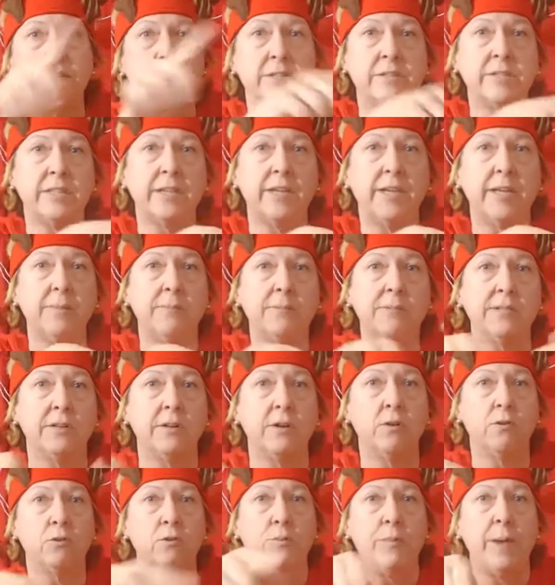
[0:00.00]
and skips and
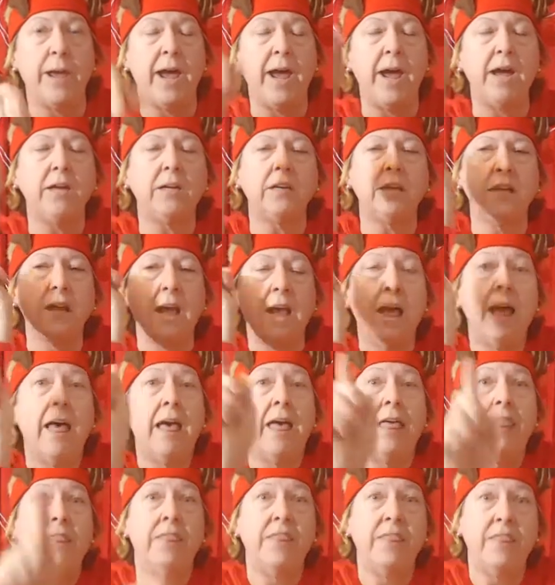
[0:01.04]
goes back
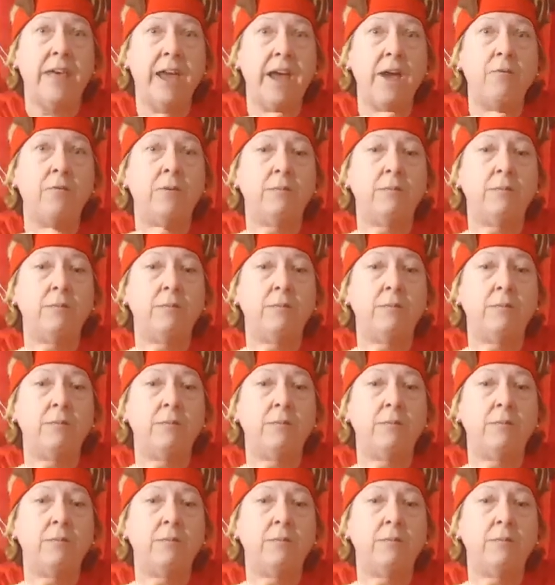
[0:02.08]
that